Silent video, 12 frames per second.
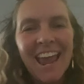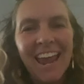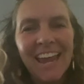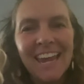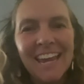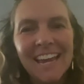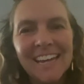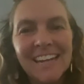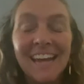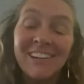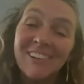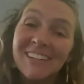and
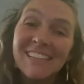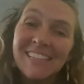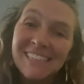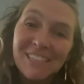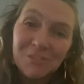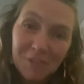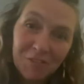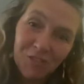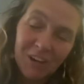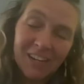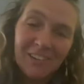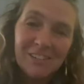I currently teach fifth
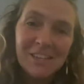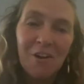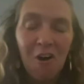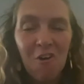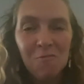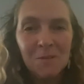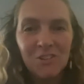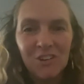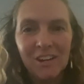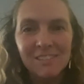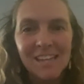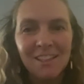graders at Hoffman
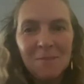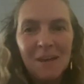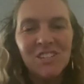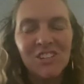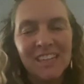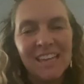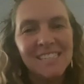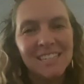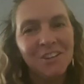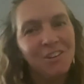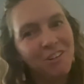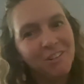Trails Elementary. That's
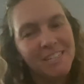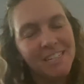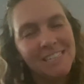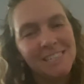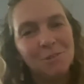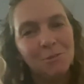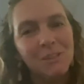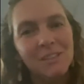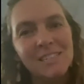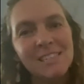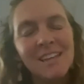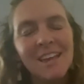in Hilliard City
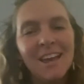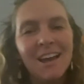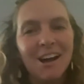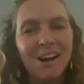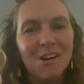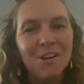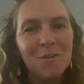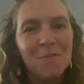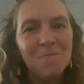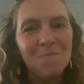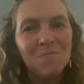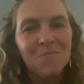Schools.
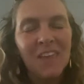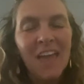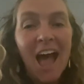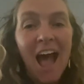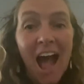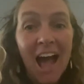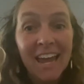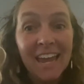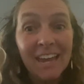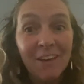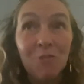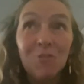Um,
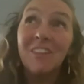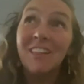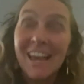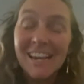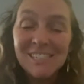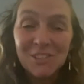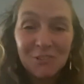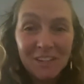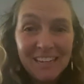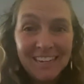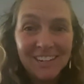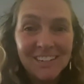over the last 3
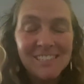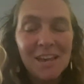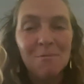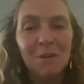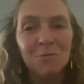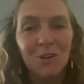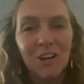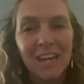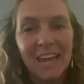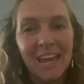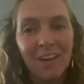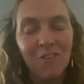years, have been
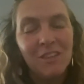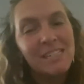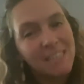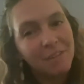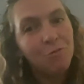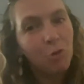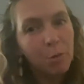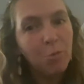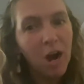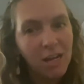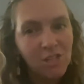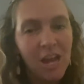working on the C4
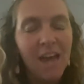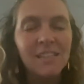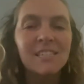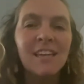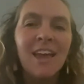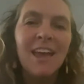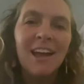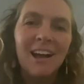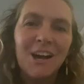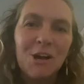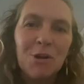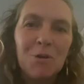project
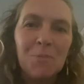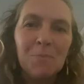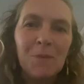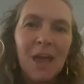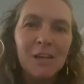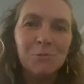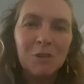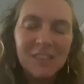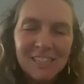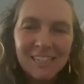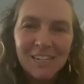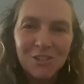as one of
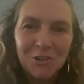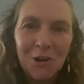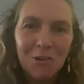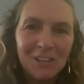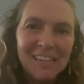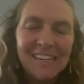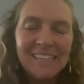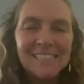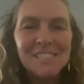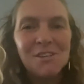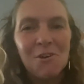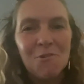the teacher
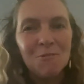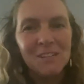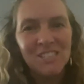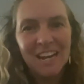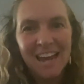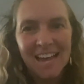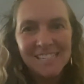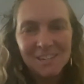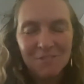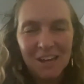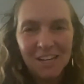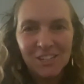co-leads. So when Jen asked
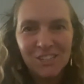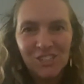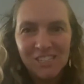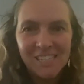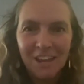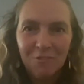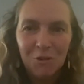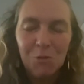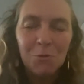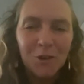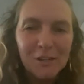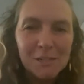if I could just say a few
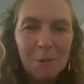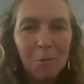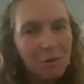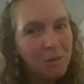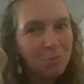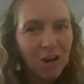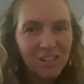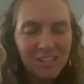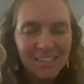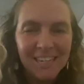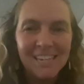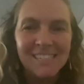words about what the
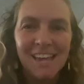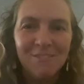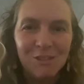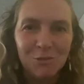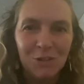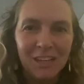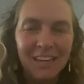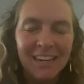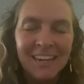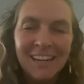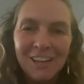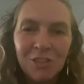project is, I was really
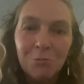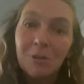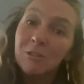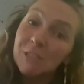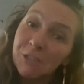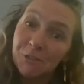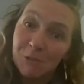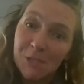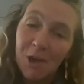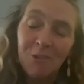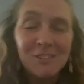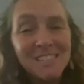thrilled to do
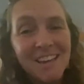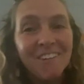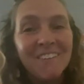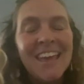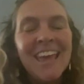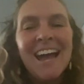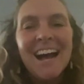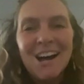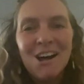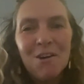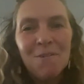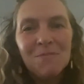so.
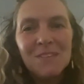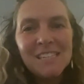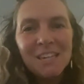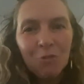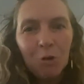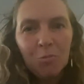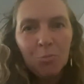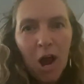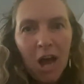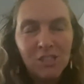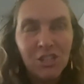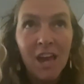The C4
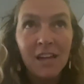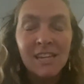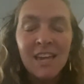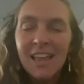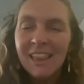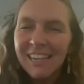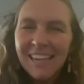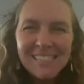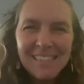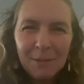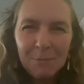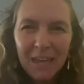project, like I
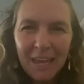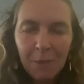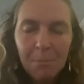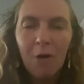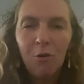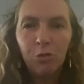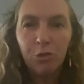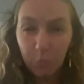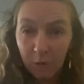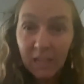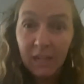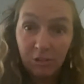said, it began about
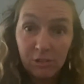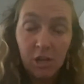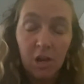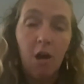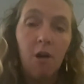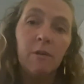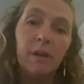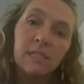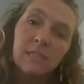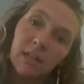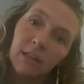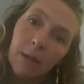3 years ago, and
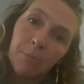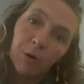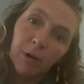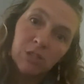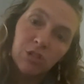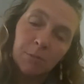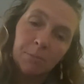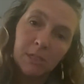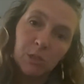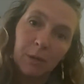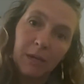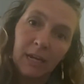it's a collaboration
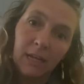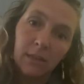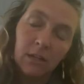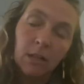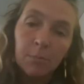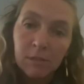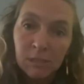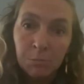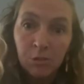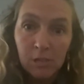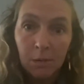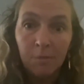between the Columbus
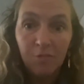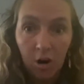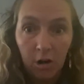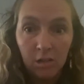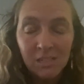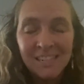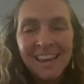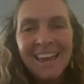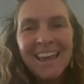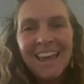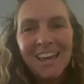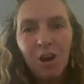Museum of Art
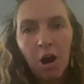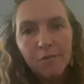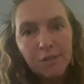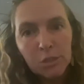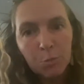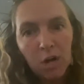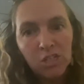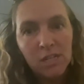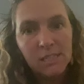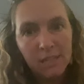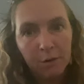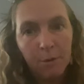and Harvard's
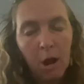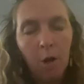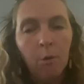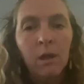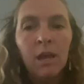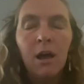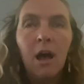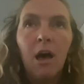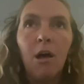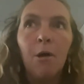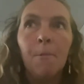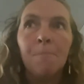Project Zero.
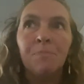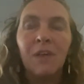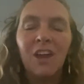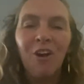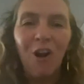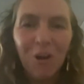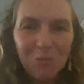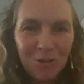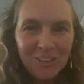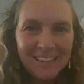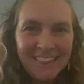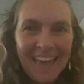And our
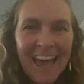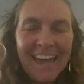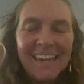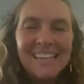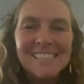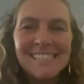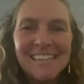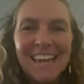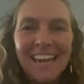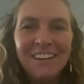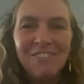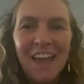role in that is to
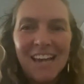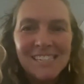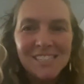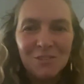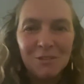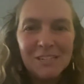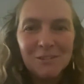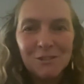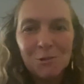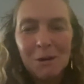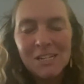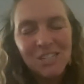kind of ask the research
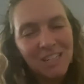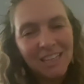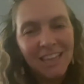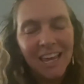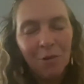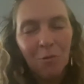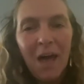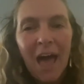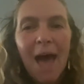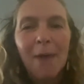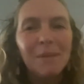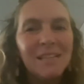question, like, what
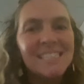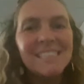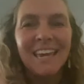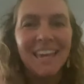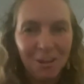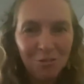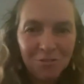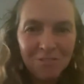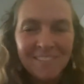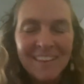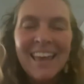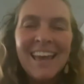happens
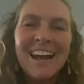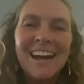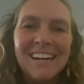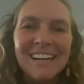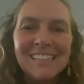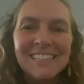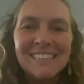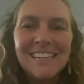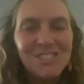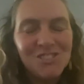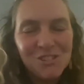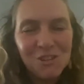if
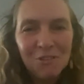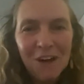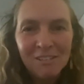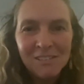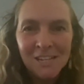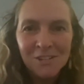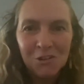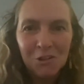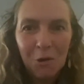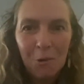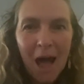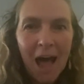teachers around Central
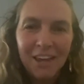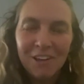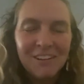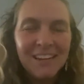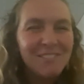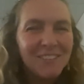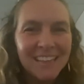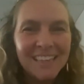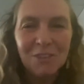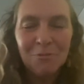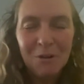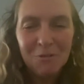Ohio and even a
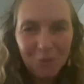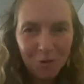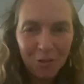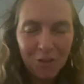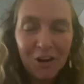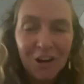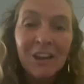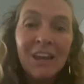little bit further